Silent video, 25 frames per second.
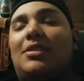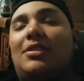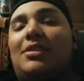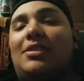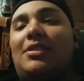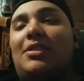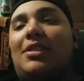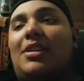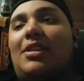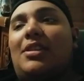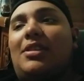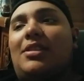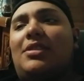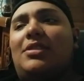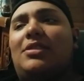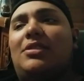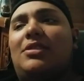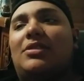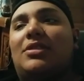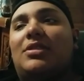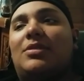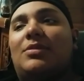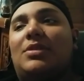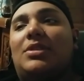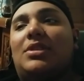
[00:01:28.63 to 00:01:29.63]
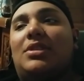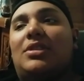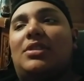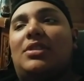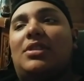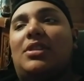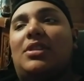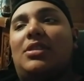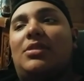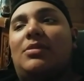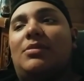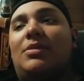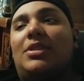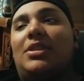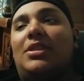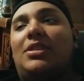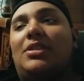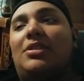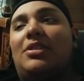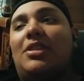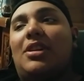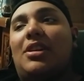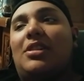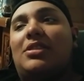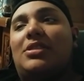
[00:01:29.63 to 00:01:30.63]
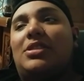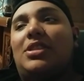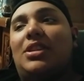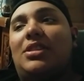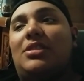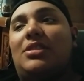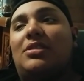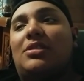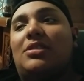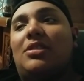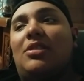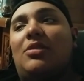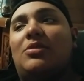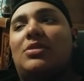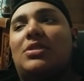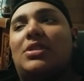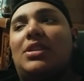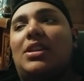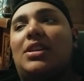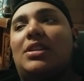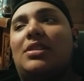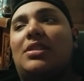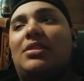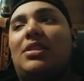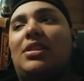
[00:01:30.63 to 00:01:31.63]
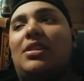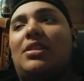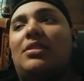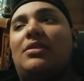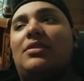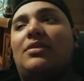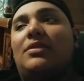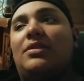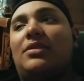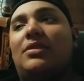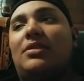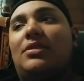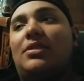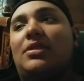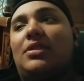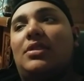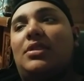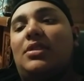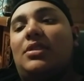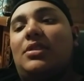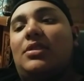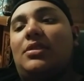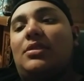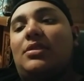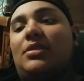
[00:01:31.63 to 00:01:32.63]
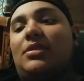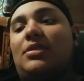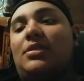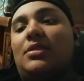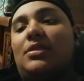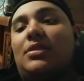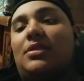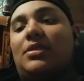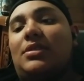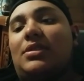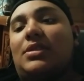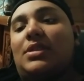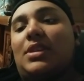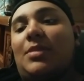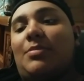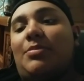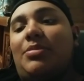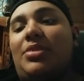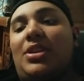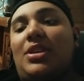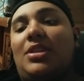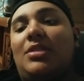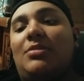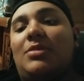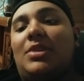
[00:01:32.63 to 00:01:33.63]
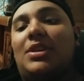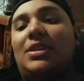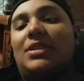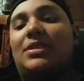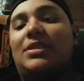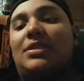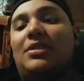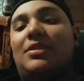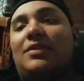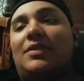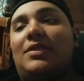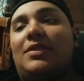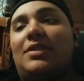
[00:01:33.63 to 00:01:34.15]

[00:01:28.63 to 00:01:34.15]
yeah, he looks at me like, yeah, man, you got a change of clothes that I could have? Because I peed myself.